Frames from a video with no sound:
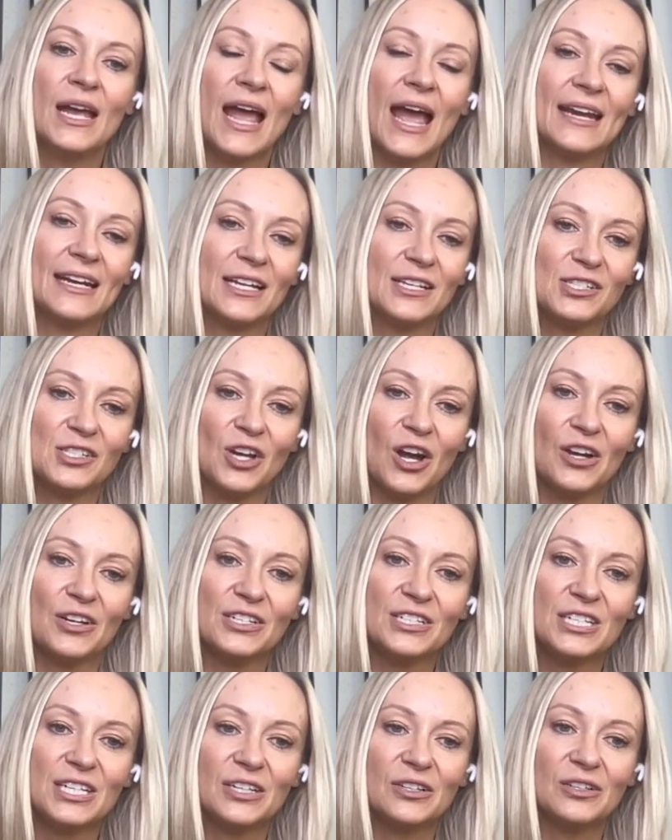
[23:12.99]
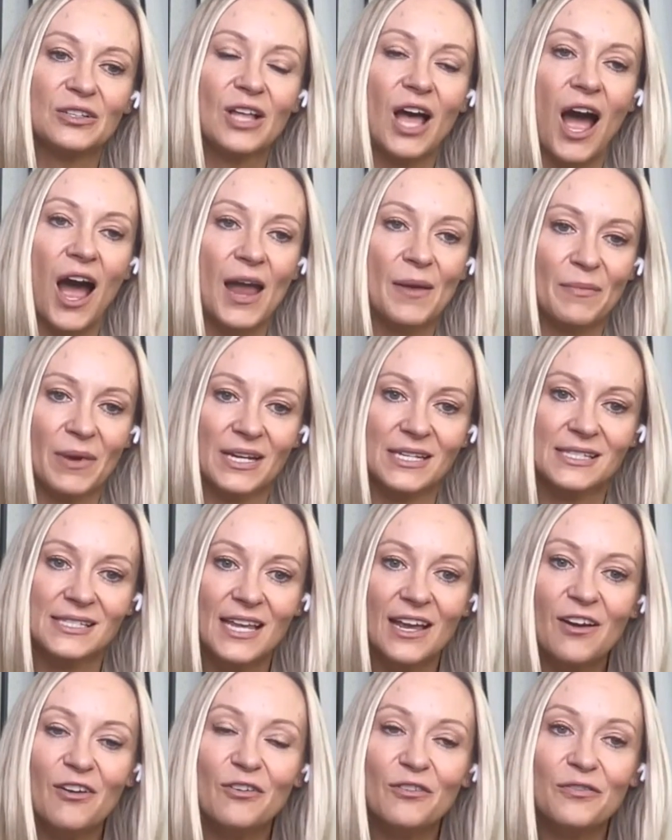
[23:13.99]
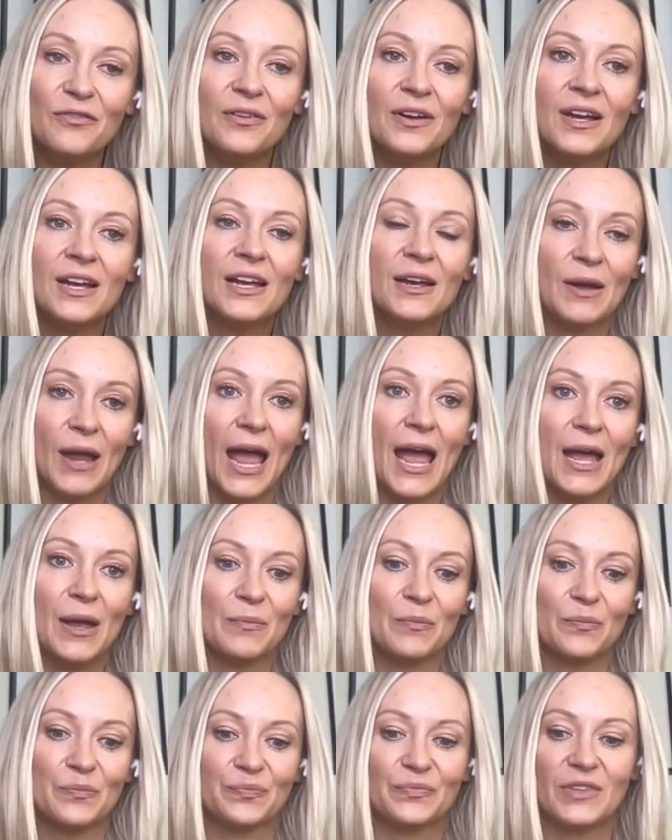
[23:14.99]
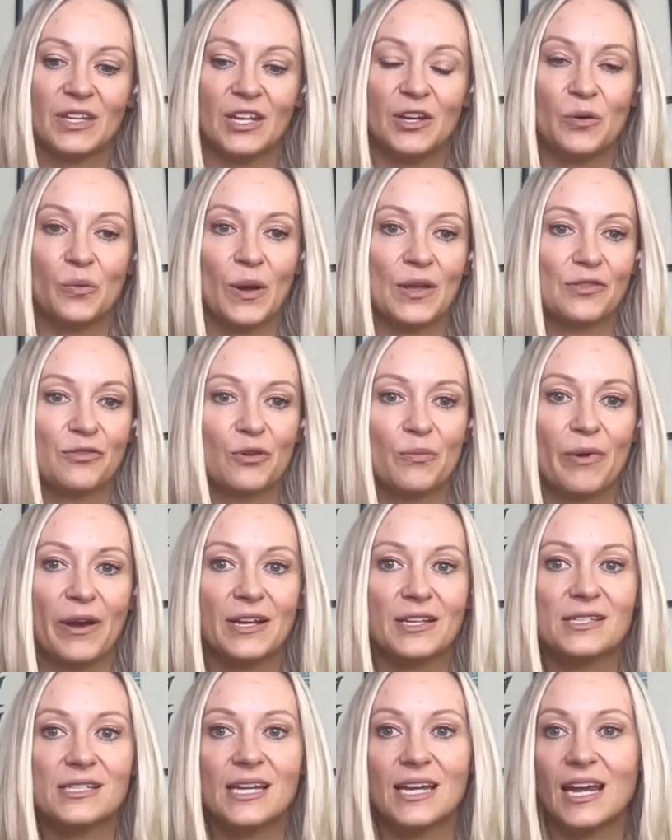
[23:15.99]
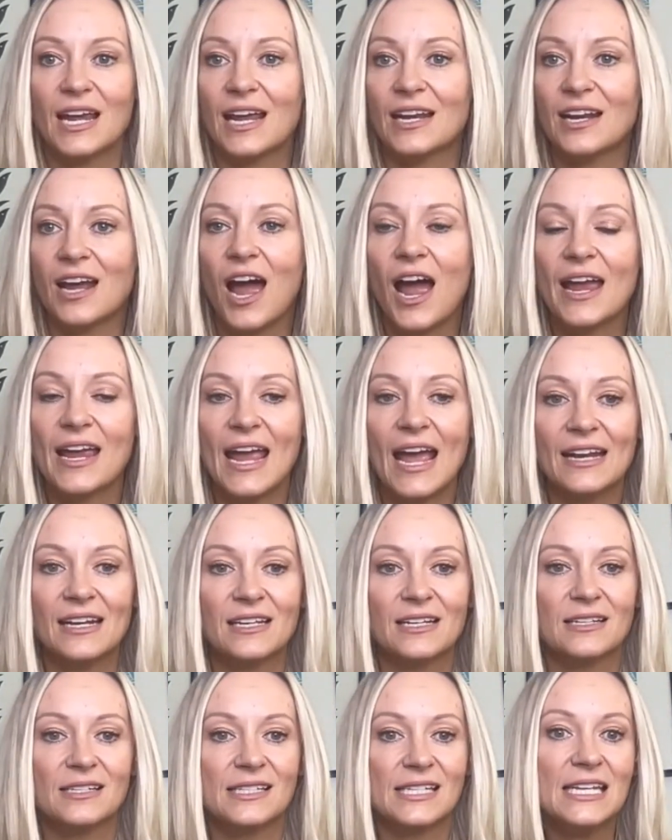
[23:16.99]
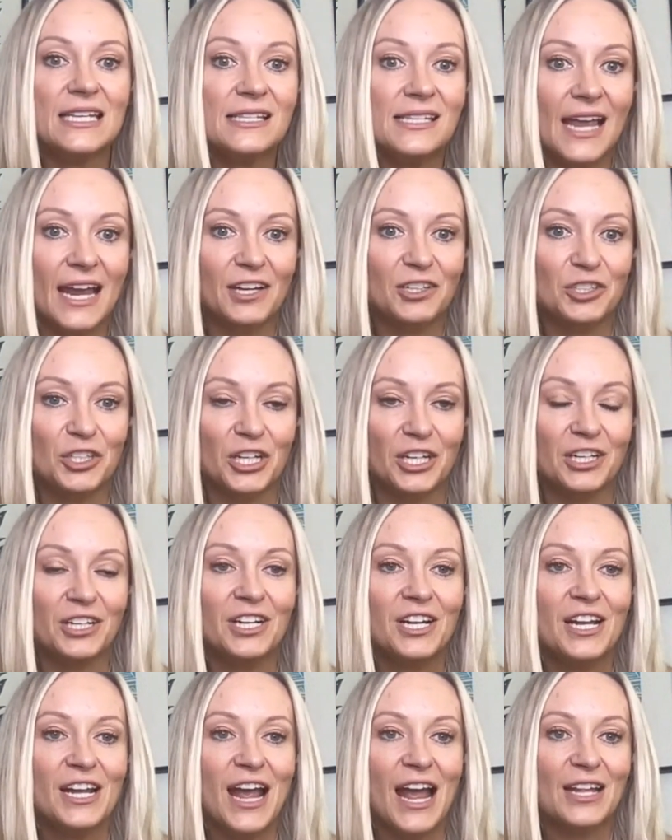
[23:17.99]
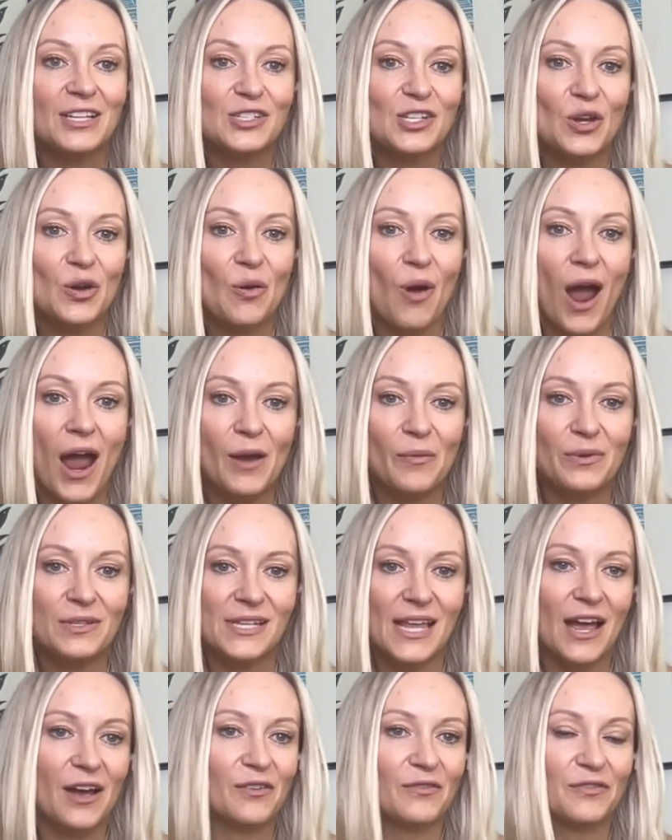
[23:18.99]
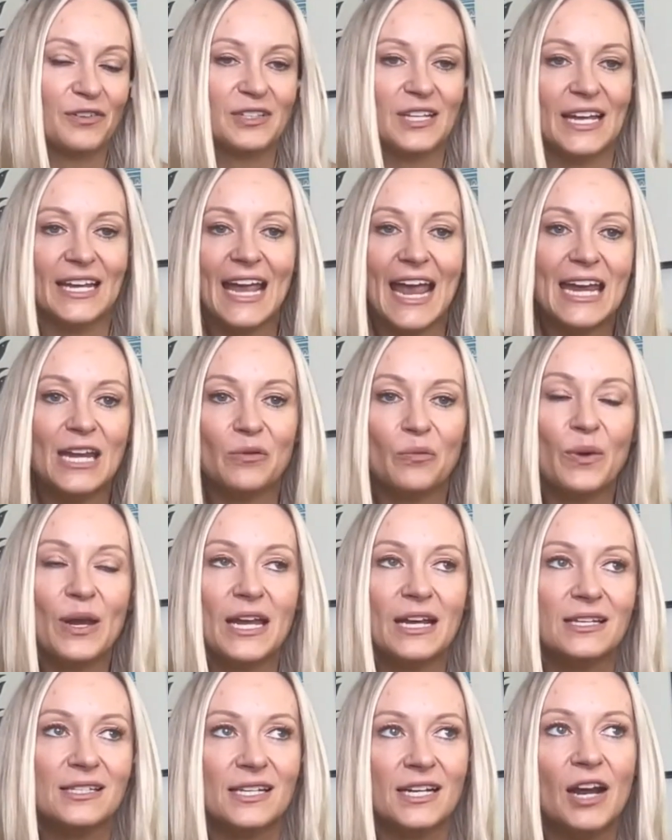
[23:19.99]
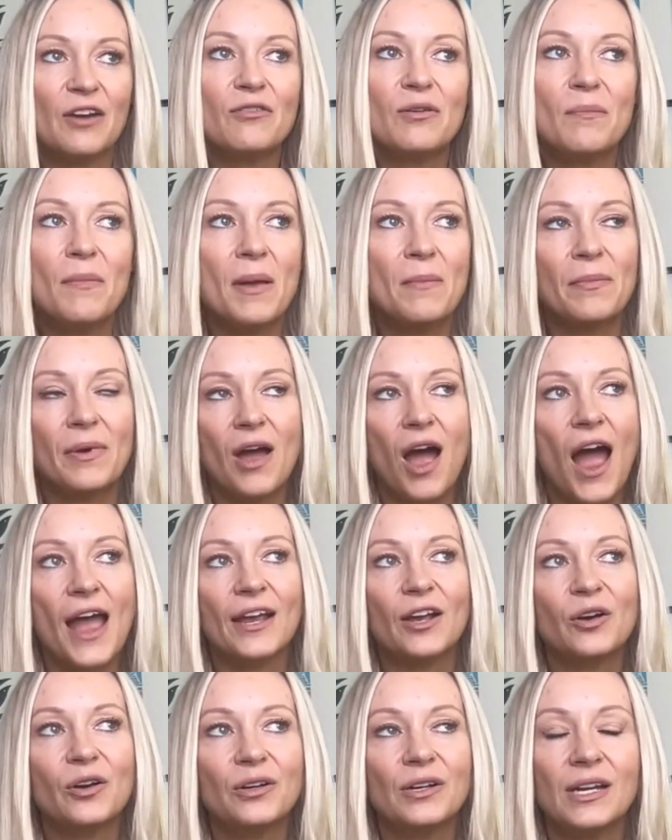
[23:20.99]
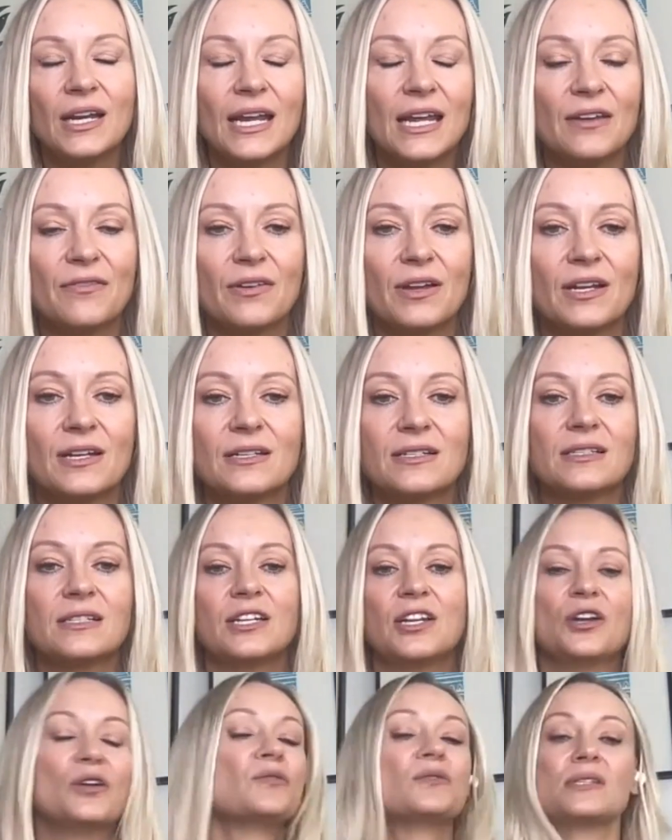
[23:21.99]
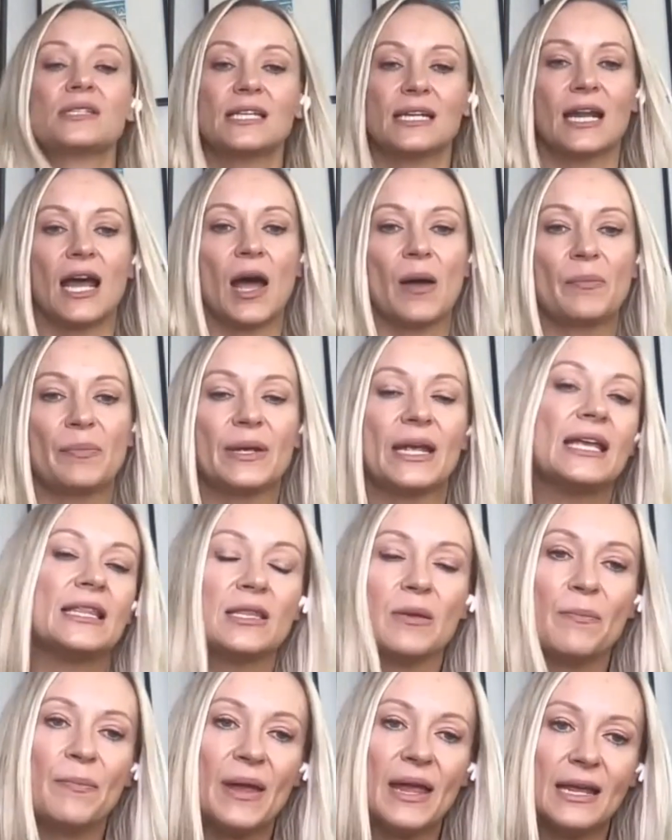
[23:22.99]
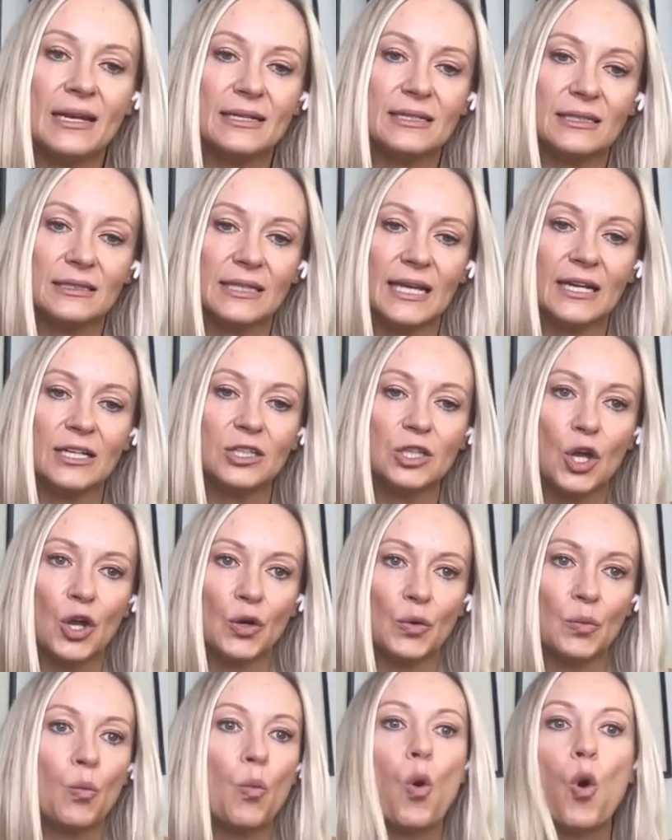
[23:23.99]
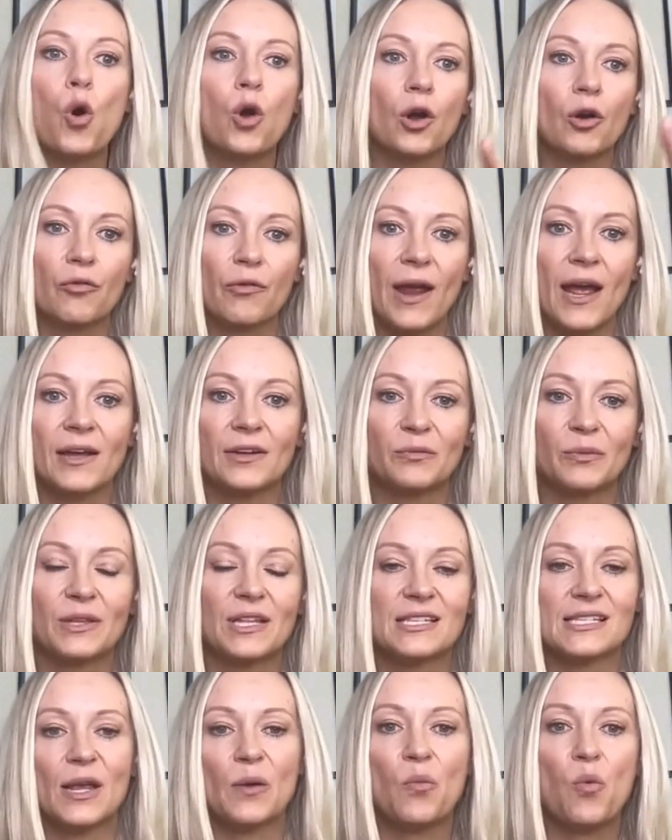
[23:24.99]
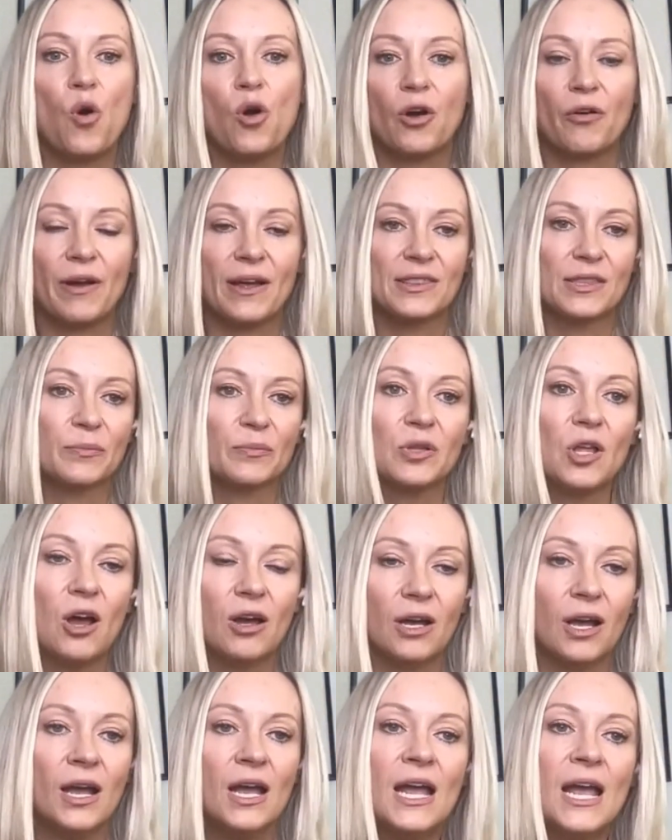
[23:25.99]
And it's not until I myself you know, went through pregnancy and I had a C-section. And so I was out for like 8 weeks. And I remember I couldn't even, you know, sit up in the bed, let alone walk around, when they say walk around the block.